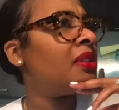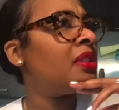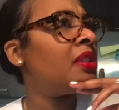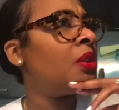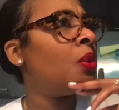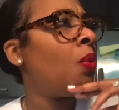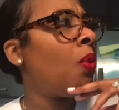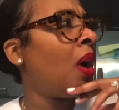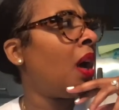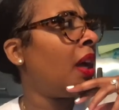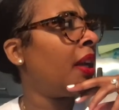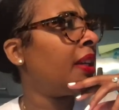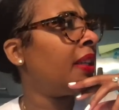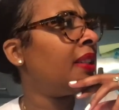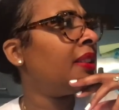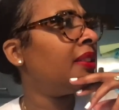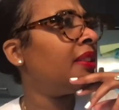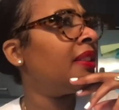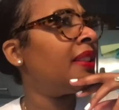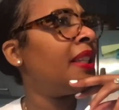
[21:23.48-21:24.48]

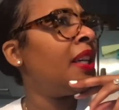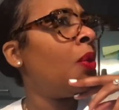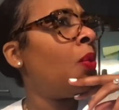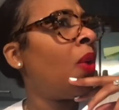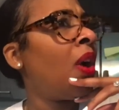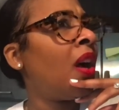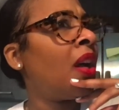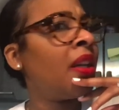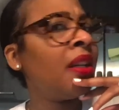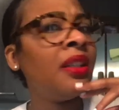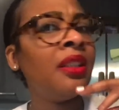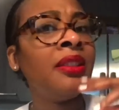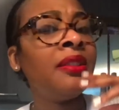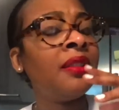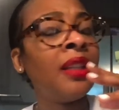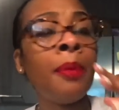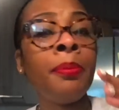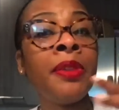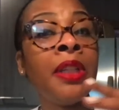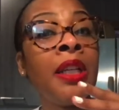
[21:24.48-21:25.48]
Tijuana or
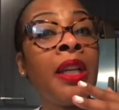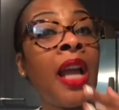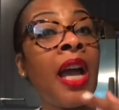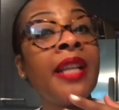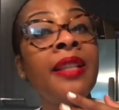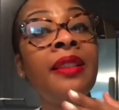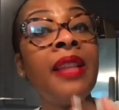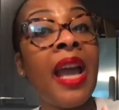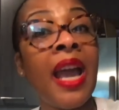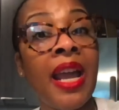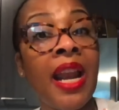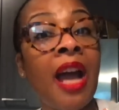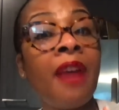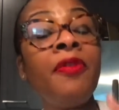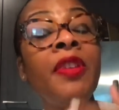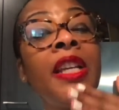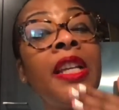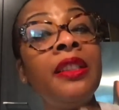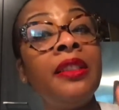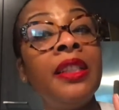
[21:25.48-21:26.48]
something like that. I
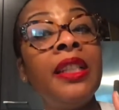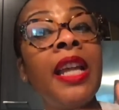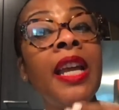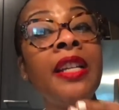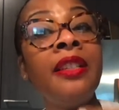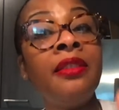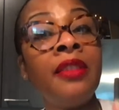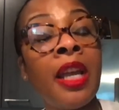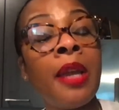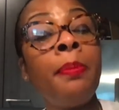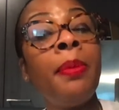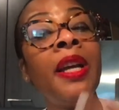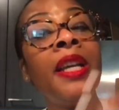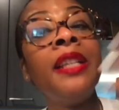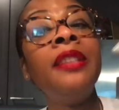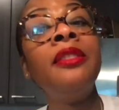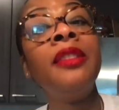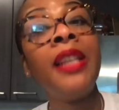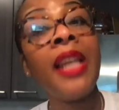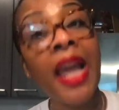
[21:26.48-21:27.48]
forget the lady's name, but
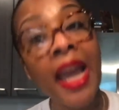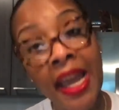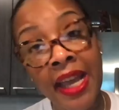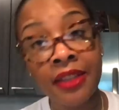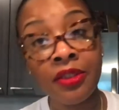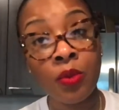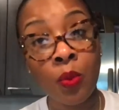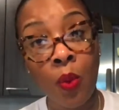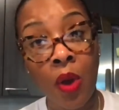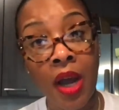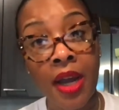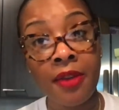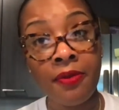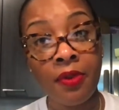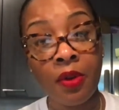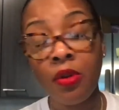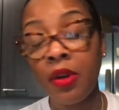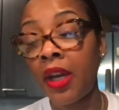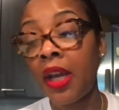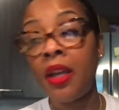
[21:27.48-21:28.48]
his last wife,
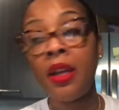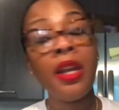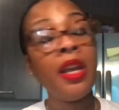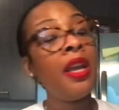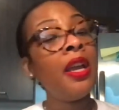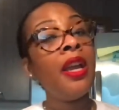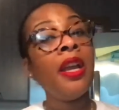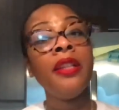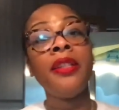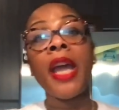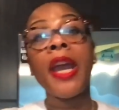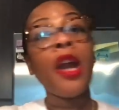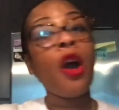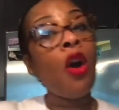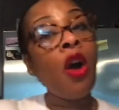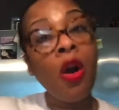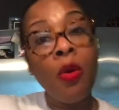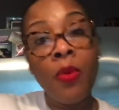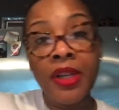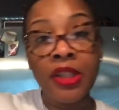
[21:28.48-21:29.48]
okay? They
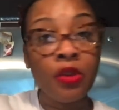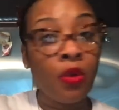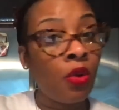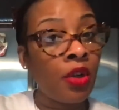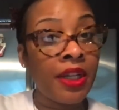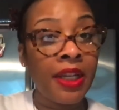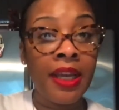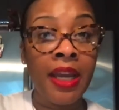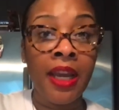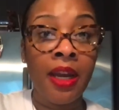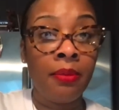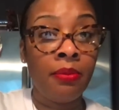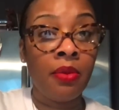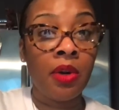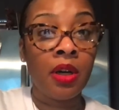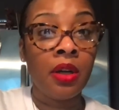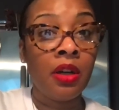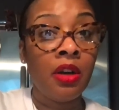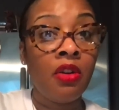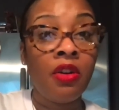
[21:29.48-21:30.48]
always on the
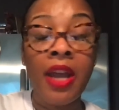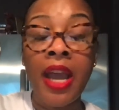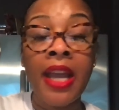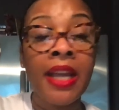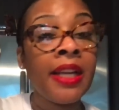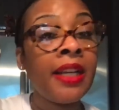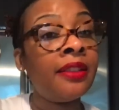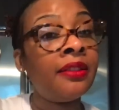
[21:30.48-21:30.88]
camera, okay?